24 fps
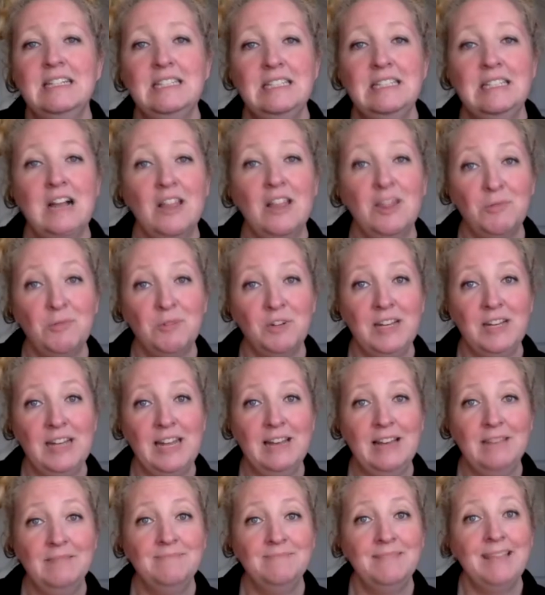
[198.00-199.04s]
got the root
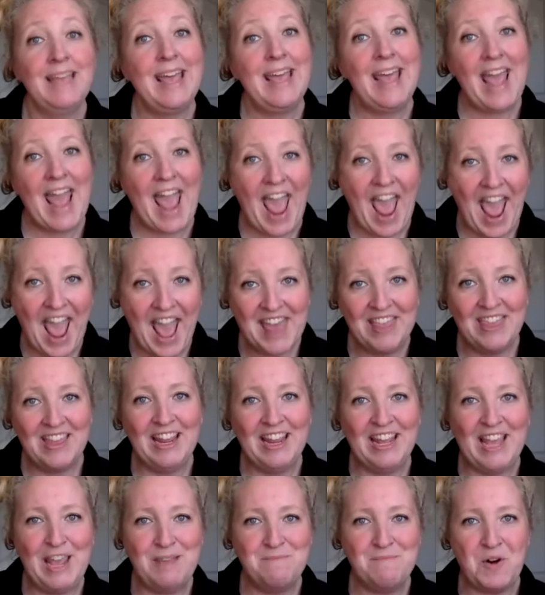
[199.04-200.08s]
canal, and then I
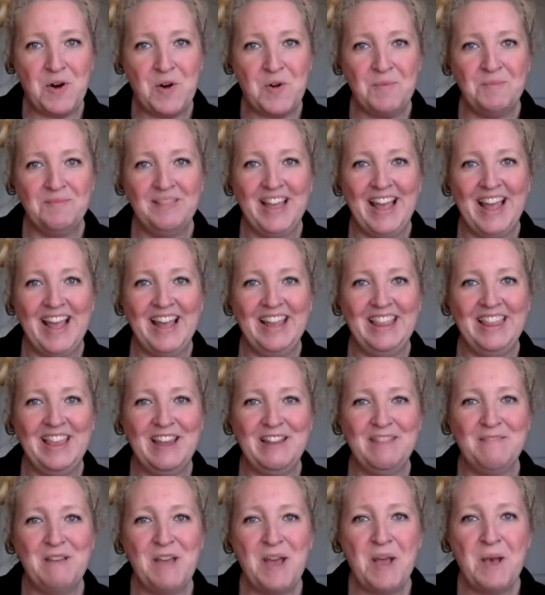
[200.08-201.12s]
came home, and
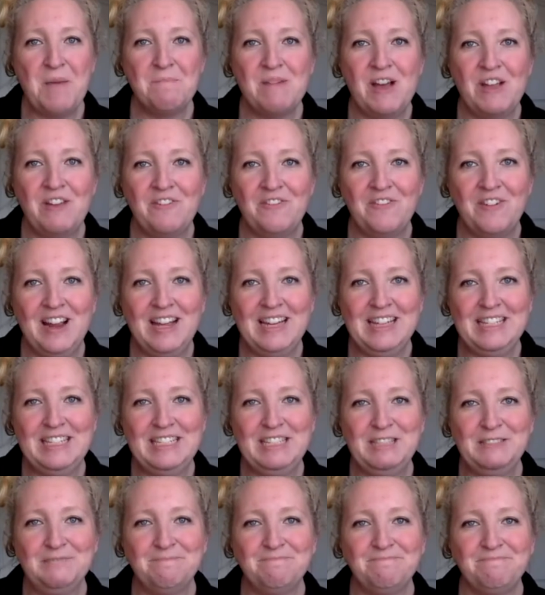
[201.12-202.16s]
then my
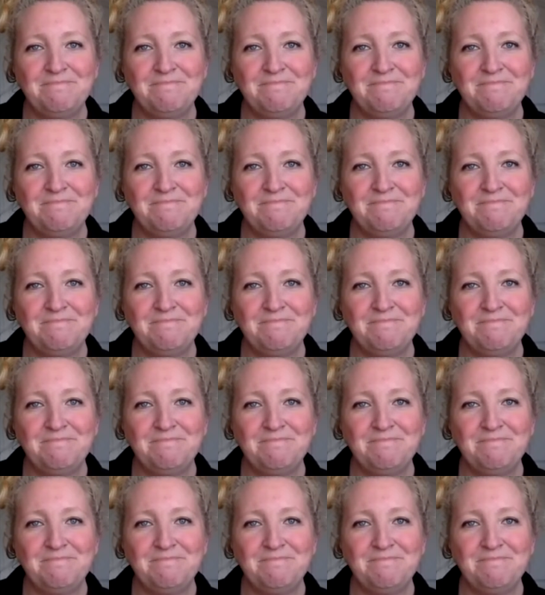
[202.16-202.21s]
friend